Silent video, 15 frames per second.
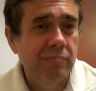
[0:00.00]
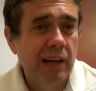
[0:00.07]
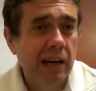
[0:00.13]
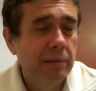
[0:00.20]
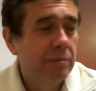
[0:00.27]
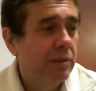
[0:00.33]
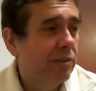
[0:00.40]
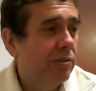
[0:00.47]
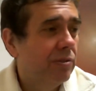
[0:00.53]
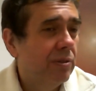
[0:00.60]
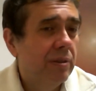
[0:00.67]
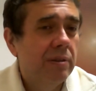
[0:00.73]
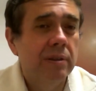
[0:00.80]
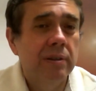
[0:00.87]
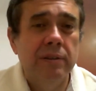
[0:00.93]
I'm just
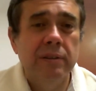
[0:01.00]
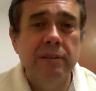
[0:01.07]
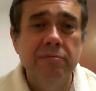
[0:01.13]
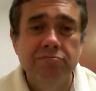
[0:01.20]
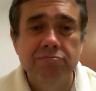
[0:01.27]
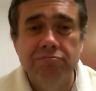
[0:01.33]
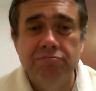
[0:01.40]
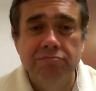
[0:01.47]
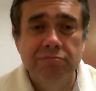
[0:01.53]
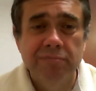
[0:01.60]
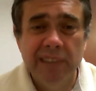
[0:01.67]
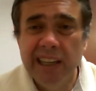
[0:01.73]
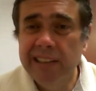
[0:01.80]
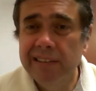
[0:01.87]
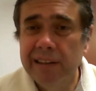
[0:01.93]
so good,
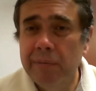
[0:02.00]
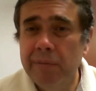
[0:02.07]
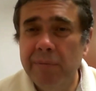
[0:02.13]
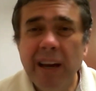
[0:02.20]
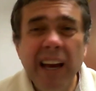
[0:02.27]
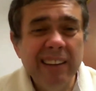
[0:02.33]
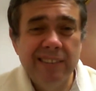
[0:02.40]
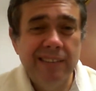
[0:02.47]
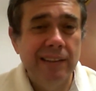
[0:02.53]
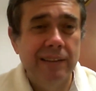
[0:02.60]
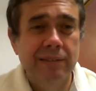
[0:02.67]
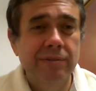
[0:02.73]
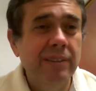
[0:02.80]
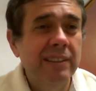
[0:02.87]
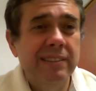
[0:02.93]
right? I'm
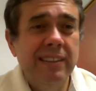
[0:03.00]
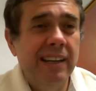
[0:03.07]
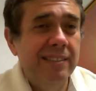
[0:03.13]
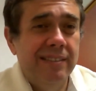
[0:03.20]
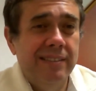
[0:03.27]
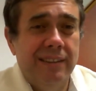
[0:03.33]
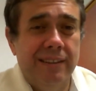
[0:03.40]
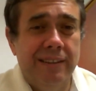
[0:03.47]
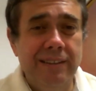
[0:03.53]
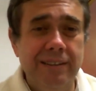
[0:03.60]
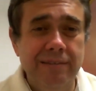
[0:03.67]
excellent, fantastic.